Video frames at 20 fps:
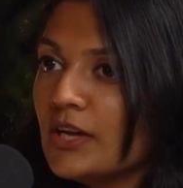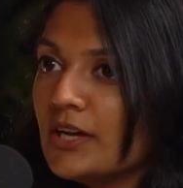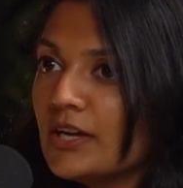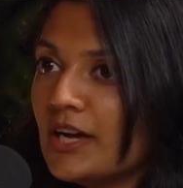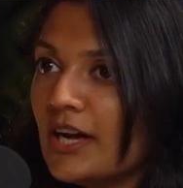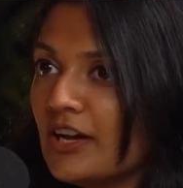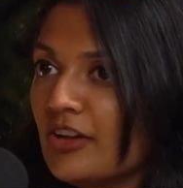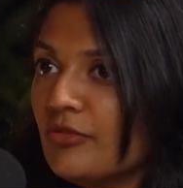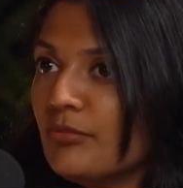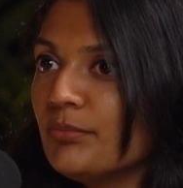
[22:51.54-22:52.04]

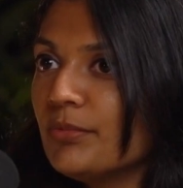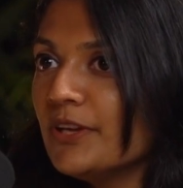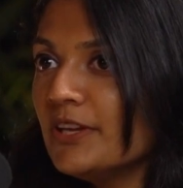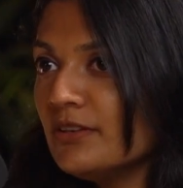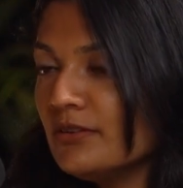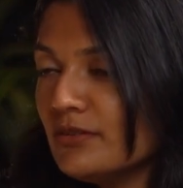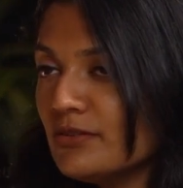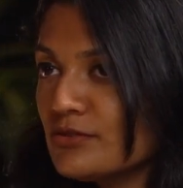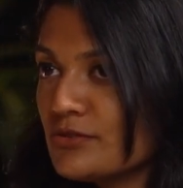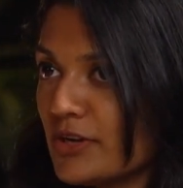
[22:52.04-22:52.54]
I've
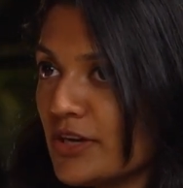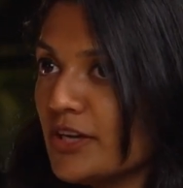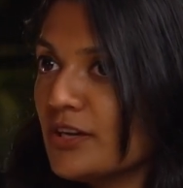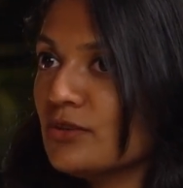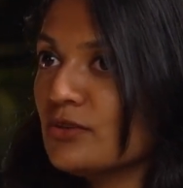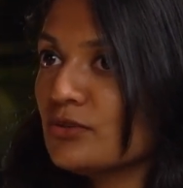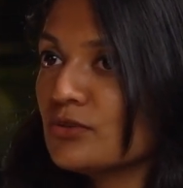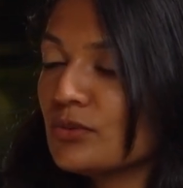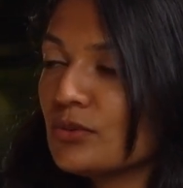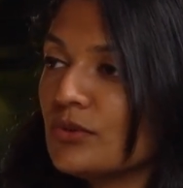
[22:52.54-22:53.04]
been trying
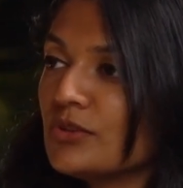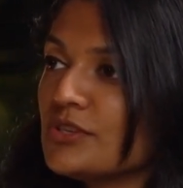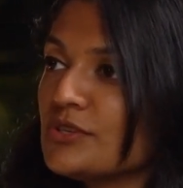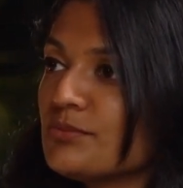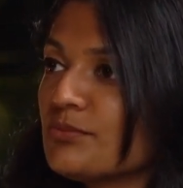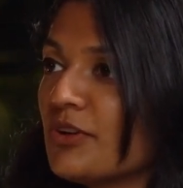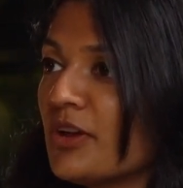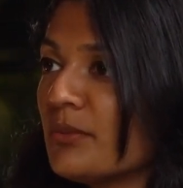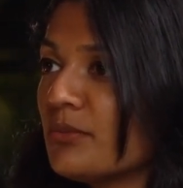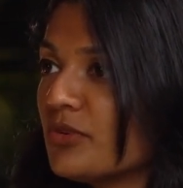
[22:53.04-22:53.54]
to do this
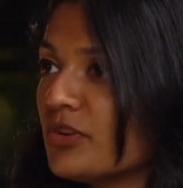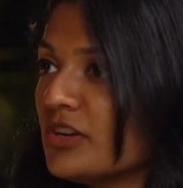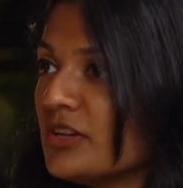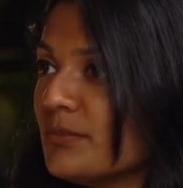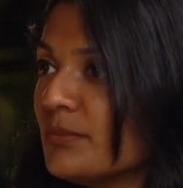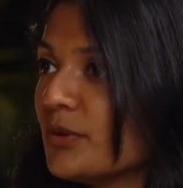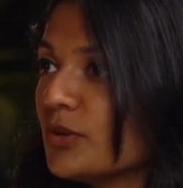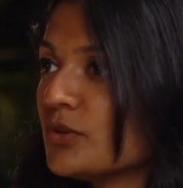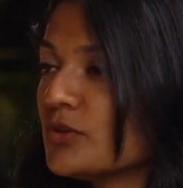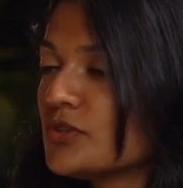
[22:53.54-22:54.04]
primarily
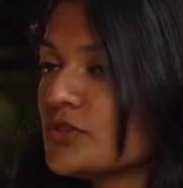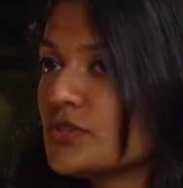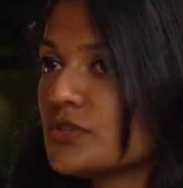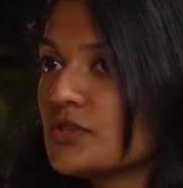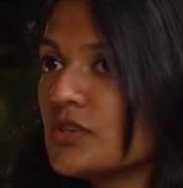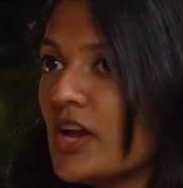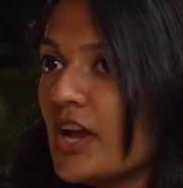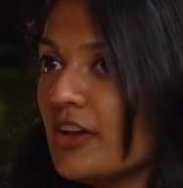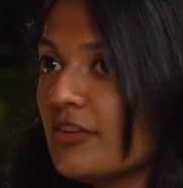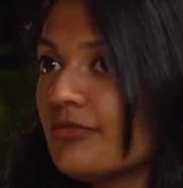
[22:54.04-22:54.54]

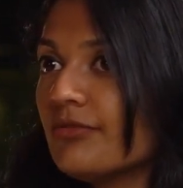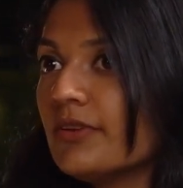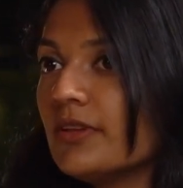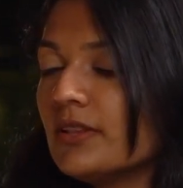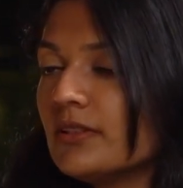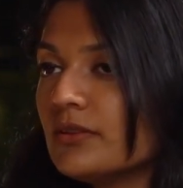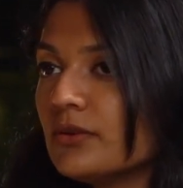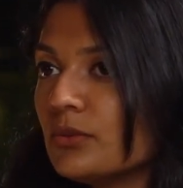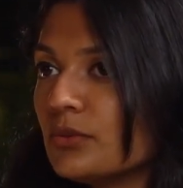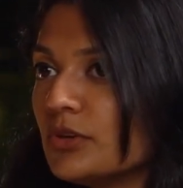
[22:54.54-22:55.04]
because I
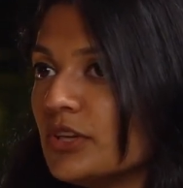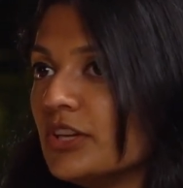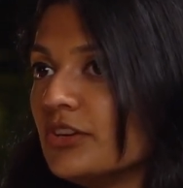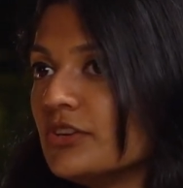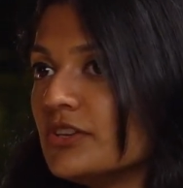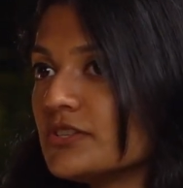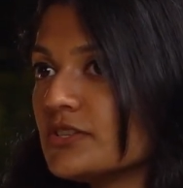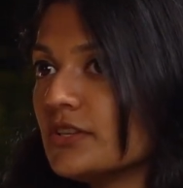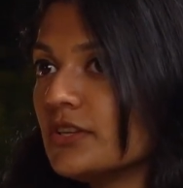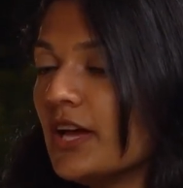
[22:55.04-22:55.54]
feel the only
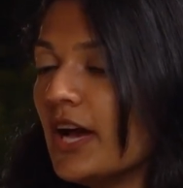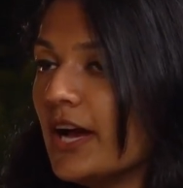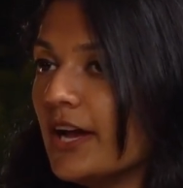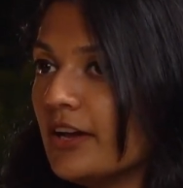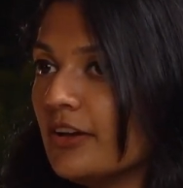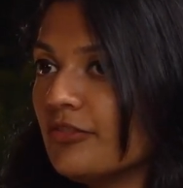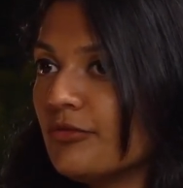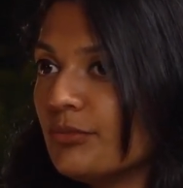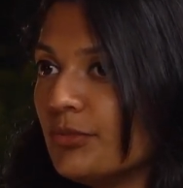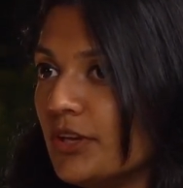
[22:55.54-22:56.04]
reason I
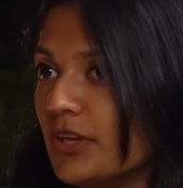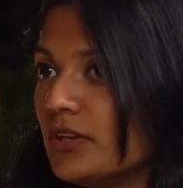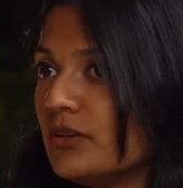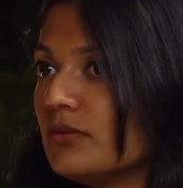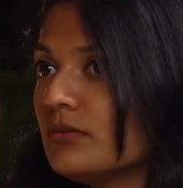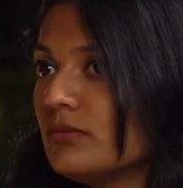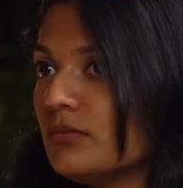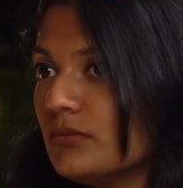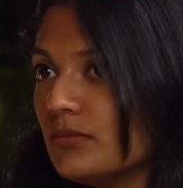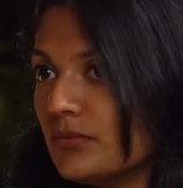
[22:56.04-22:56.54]
have
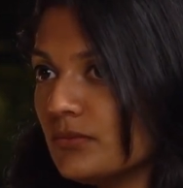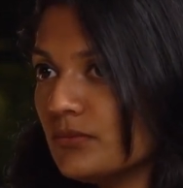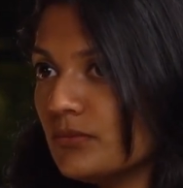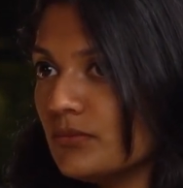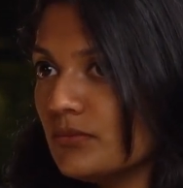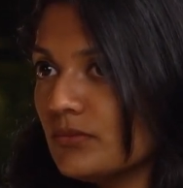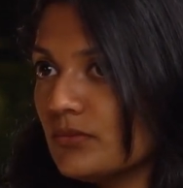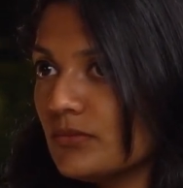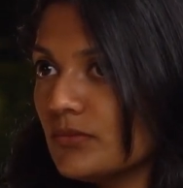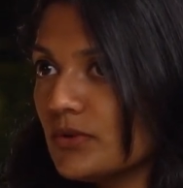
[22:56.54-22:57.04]
been
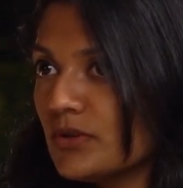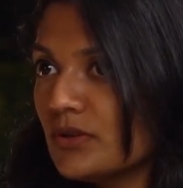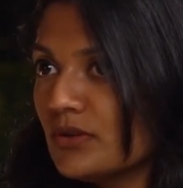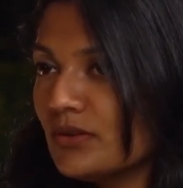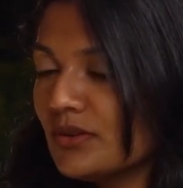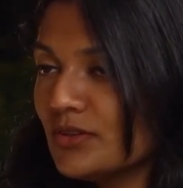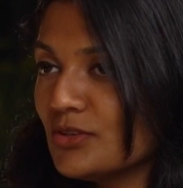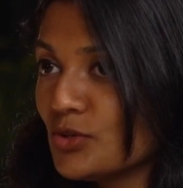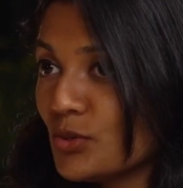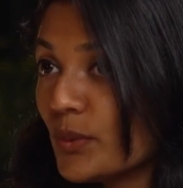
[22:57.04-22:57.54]

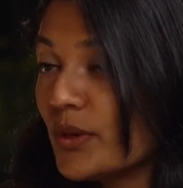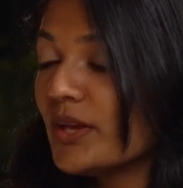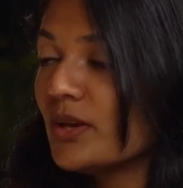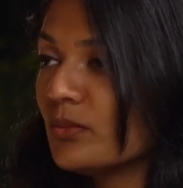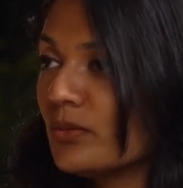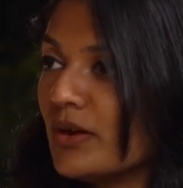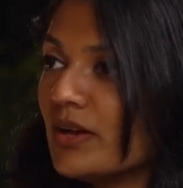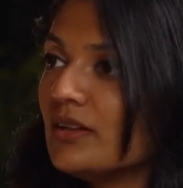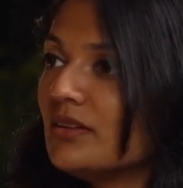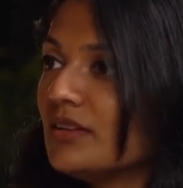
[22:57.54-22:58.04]
doing
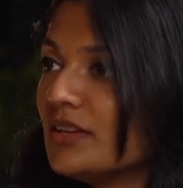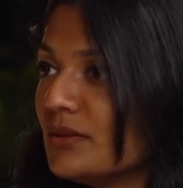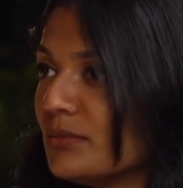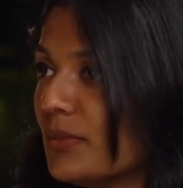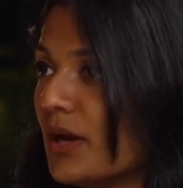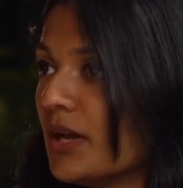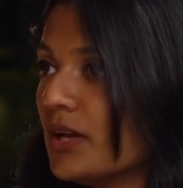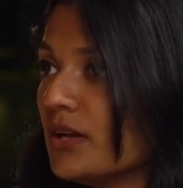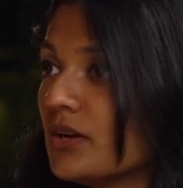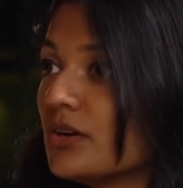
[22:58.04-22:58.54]
well in
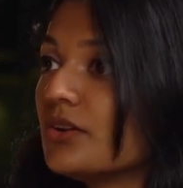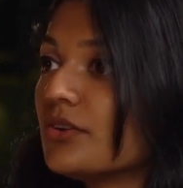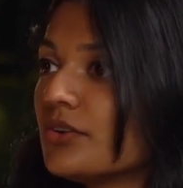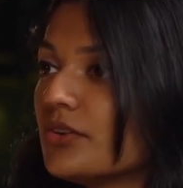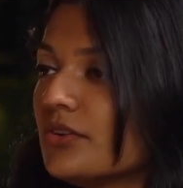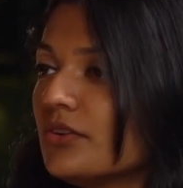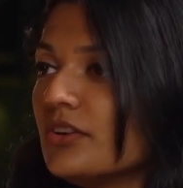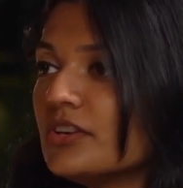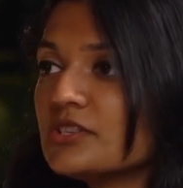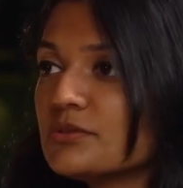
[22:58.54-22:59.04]
my
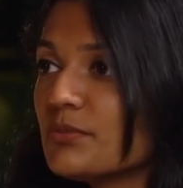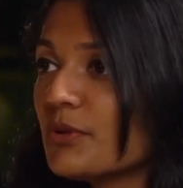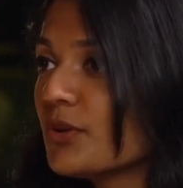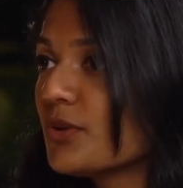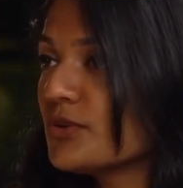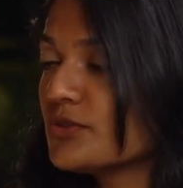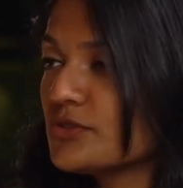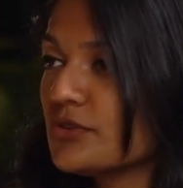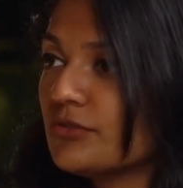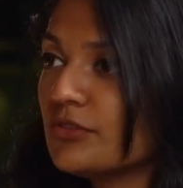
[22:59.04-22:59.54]
career is
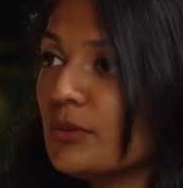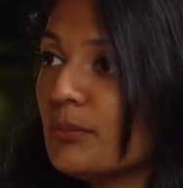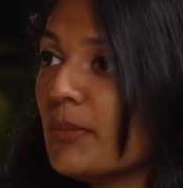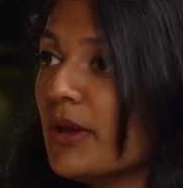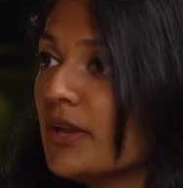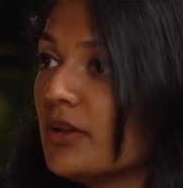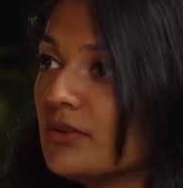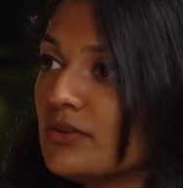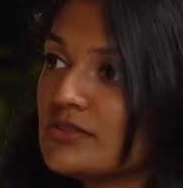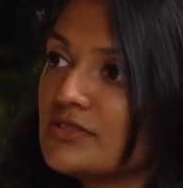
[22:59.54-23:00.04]
because of the
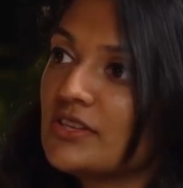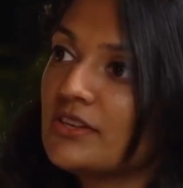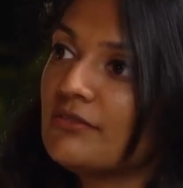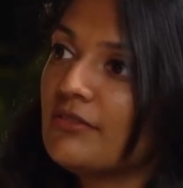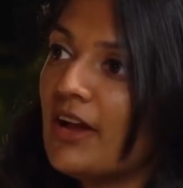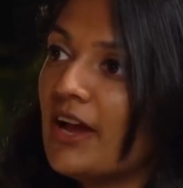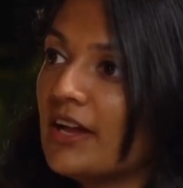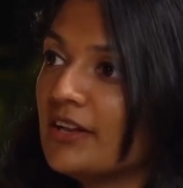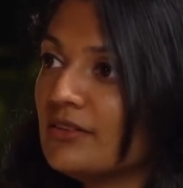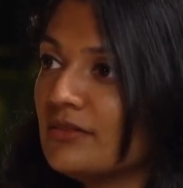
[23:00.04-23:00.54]
mentors
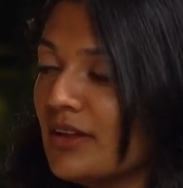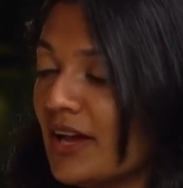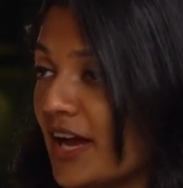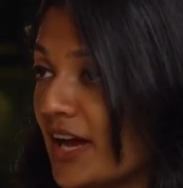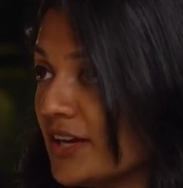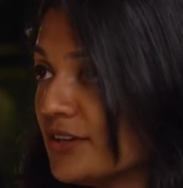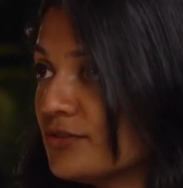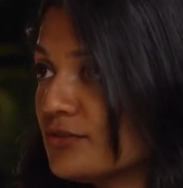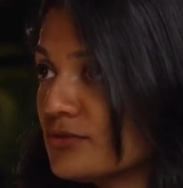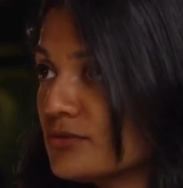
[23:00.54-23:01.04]
I've
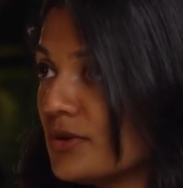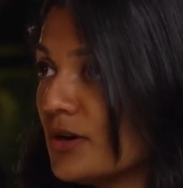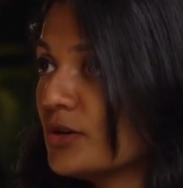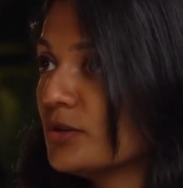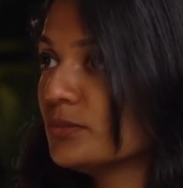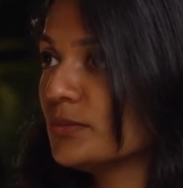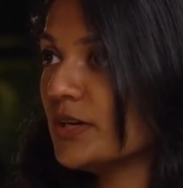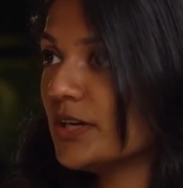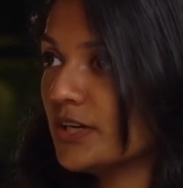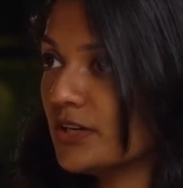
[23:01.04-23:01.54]
had
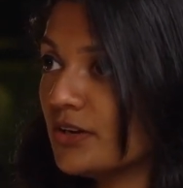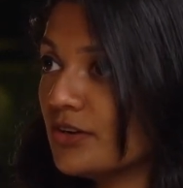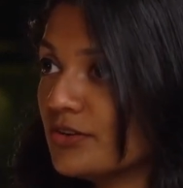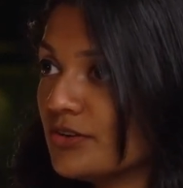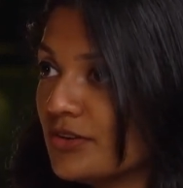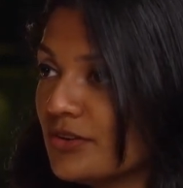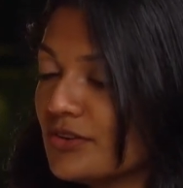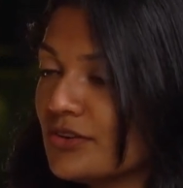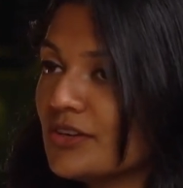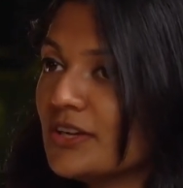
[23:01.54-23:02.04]
throughout my
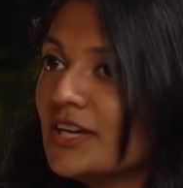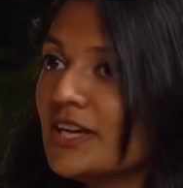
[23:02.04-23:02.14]
career.